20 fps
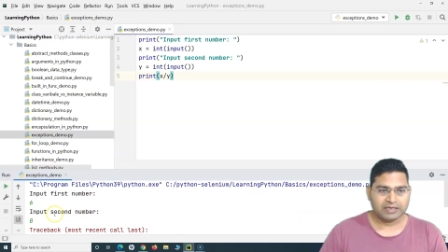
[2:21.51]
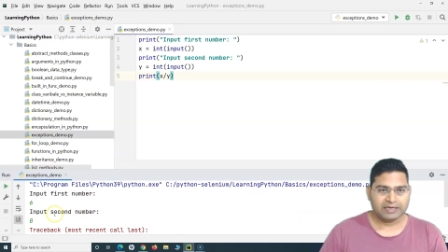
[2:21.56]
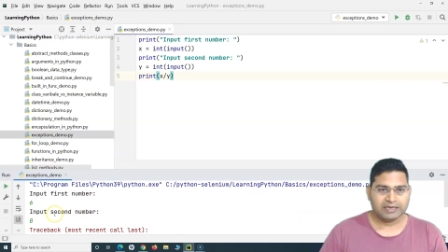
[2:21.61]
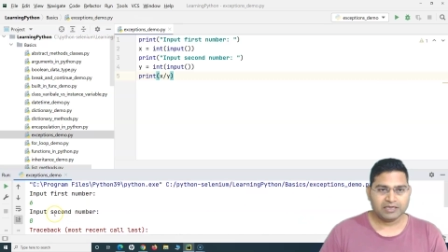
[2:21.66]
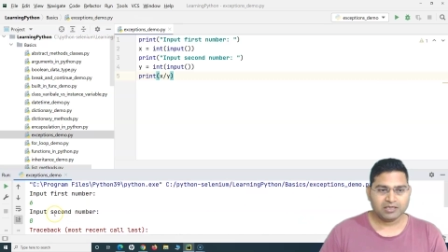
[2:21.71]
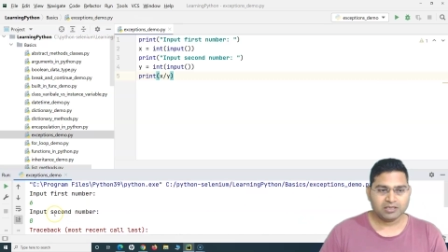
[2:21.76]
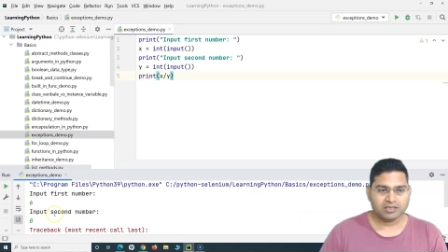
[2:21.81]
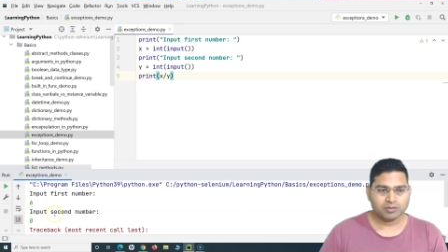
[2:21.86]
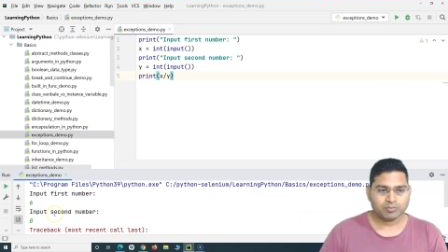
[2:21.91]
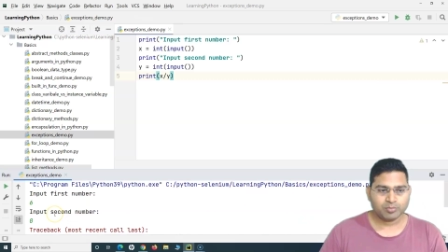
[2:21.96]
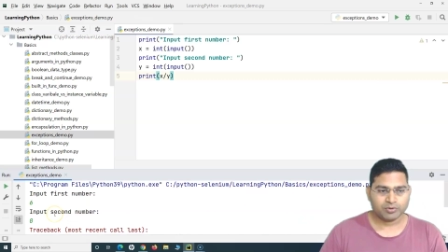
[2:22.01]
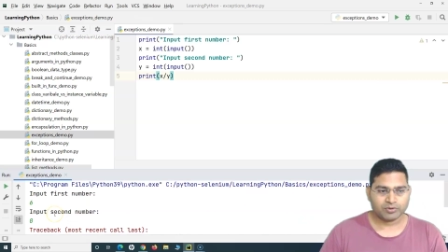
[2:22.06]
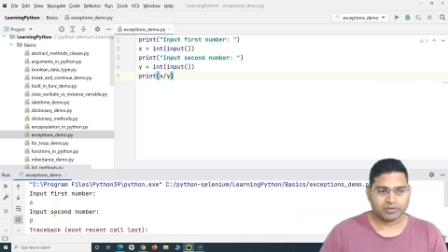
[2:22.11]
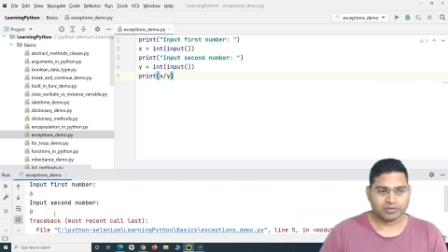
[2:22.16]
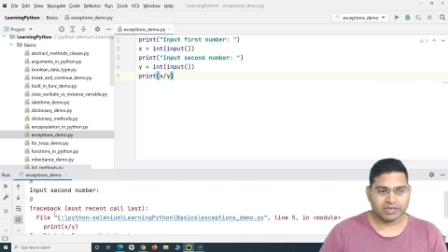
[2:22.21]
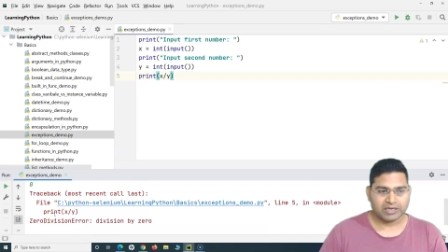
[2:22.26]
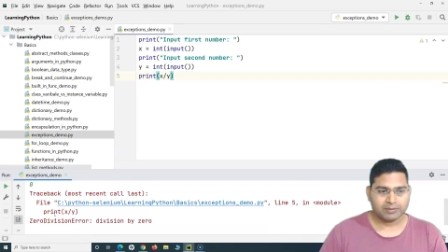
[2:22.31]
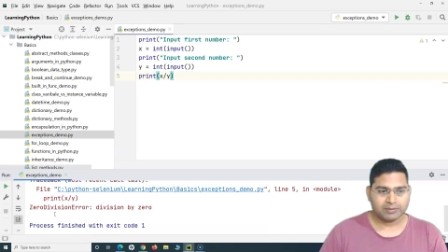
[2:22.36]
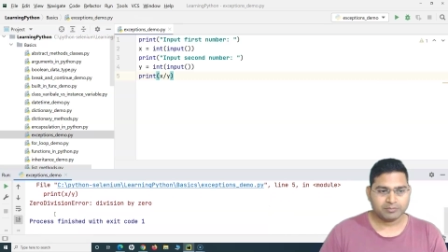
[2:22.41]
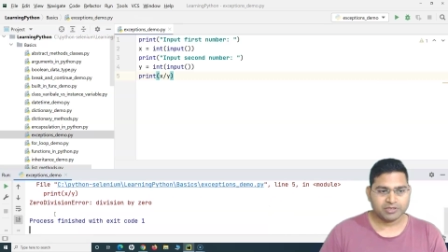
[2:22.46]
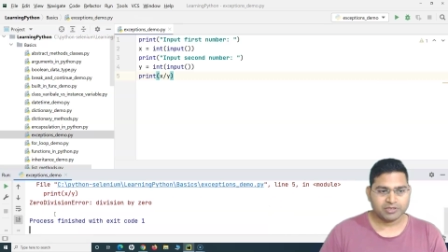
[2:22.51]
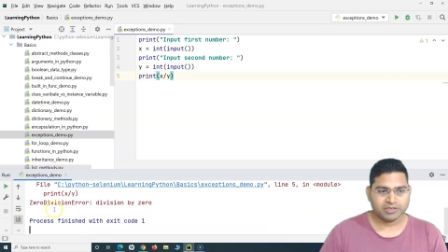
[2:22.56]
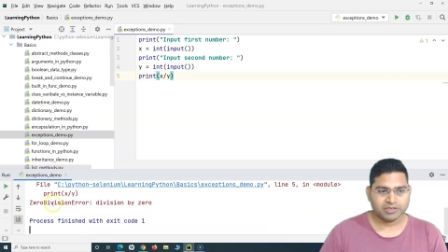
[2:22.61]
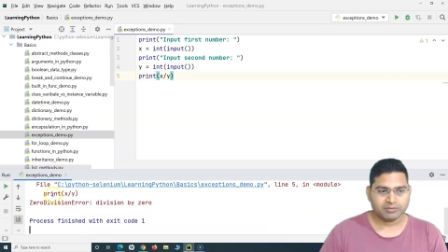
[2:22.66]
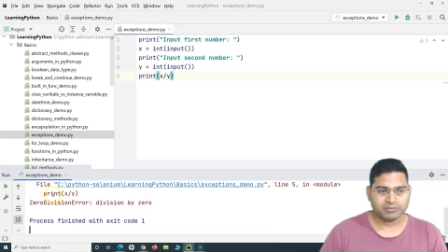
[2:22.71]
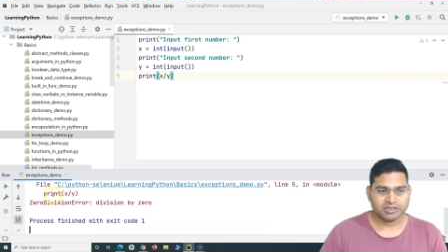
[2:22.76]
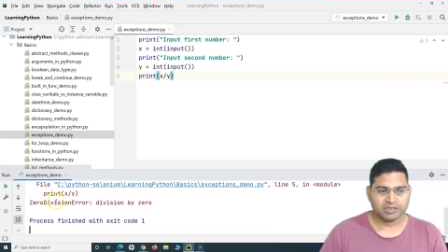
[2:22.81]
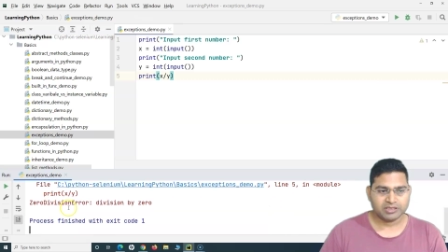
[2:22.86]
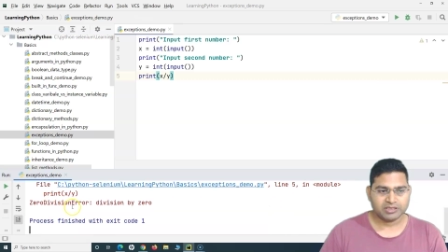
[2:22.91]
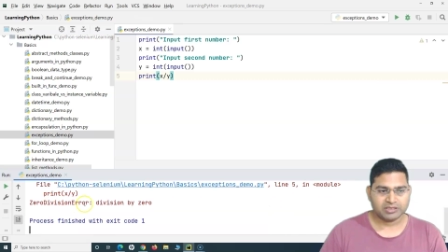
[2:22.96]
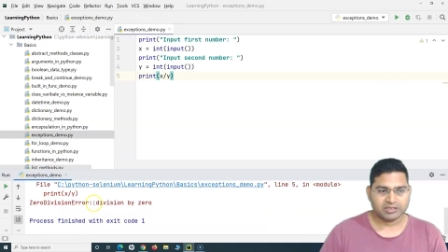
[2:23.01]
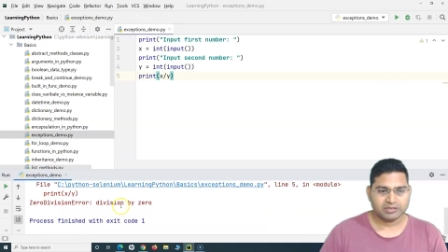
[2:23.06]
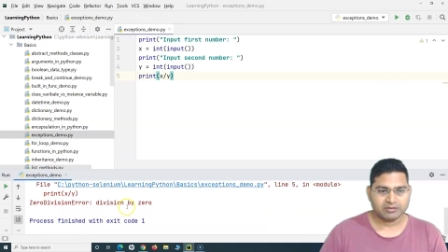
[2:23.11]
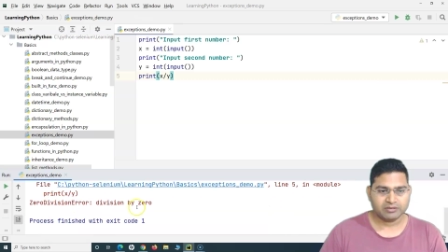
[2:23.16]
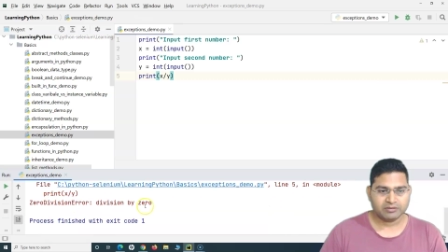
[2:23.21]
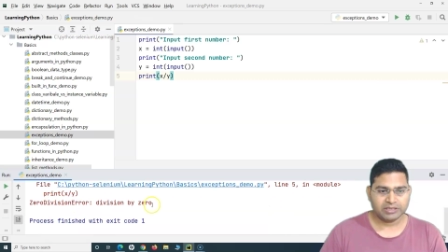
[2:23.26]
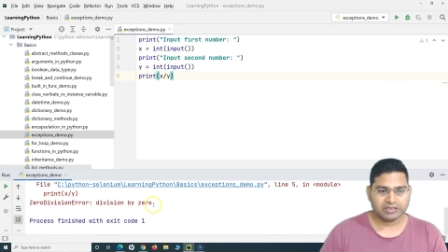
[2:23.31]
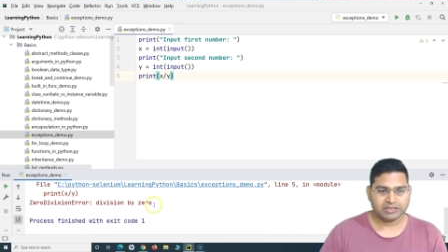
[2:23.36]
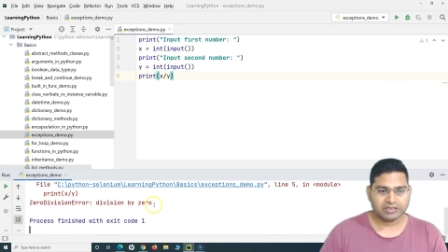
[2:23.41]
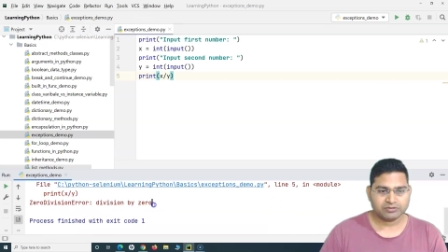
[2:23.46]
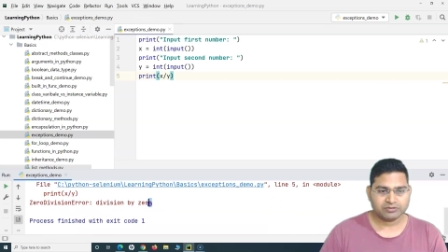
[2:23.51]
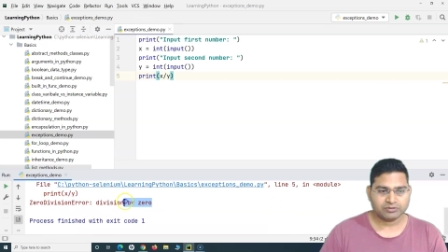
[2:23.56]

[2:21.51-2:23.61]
and program terminated, right?